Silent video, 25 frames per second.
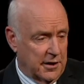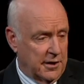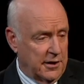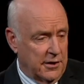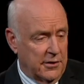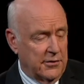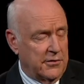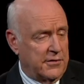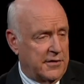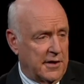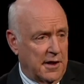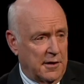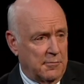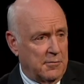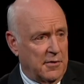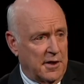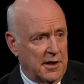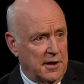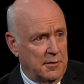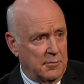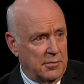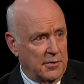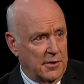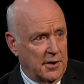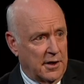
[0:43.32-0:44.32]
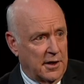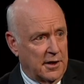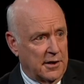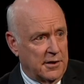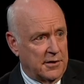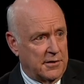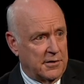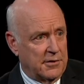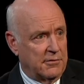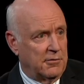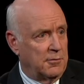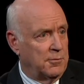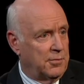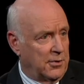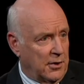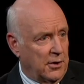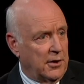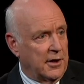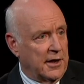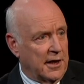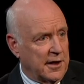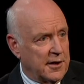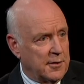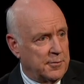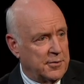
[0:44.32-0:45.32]
use that money, Brian, to
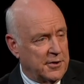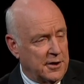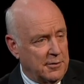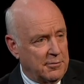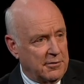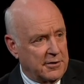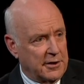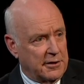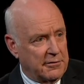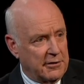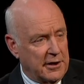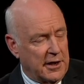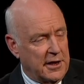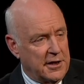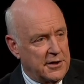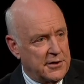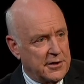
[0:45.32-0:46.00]
employ other people, to create